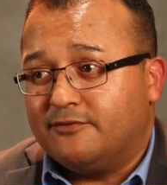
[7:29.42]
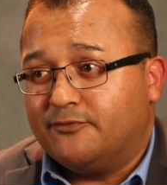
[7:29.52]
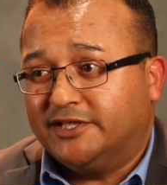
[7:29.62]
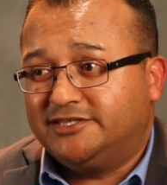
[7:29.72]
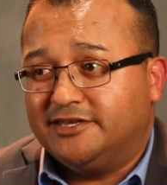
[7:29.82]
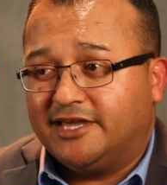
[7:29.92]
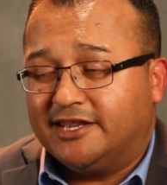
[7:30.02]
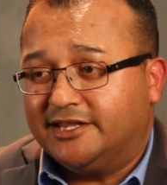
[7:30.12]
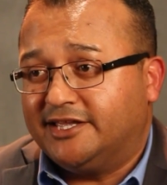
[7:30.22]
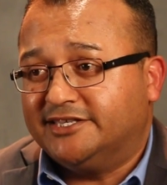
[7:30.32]
once you
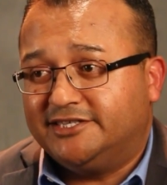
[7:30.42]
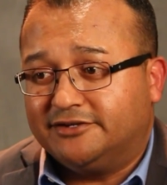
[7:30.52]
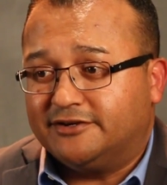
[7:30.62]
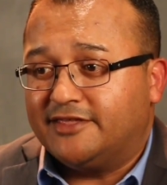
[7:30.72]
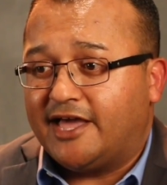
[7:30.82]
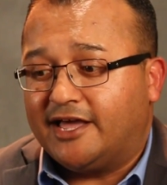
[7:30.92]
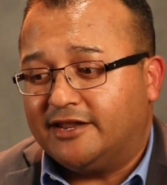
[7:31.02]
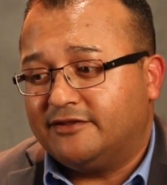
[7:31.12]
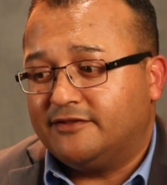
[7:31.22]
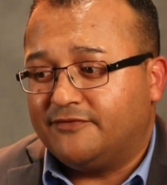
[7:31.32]
can consider
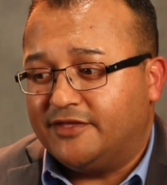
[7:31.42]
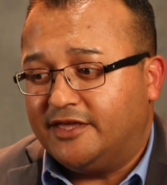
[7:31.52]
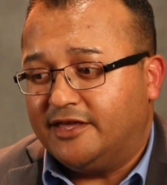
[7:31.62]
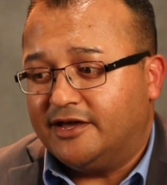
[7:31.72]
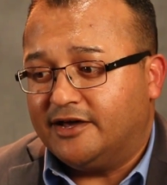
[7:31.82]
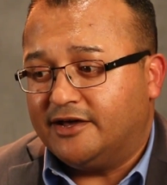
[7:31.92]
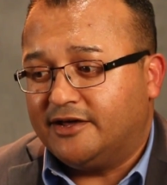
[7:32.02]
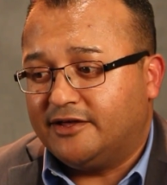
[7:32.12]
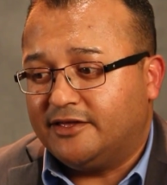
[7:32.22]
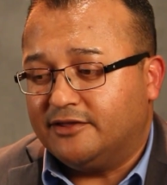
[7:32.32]
that
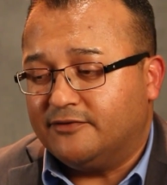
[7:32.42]
a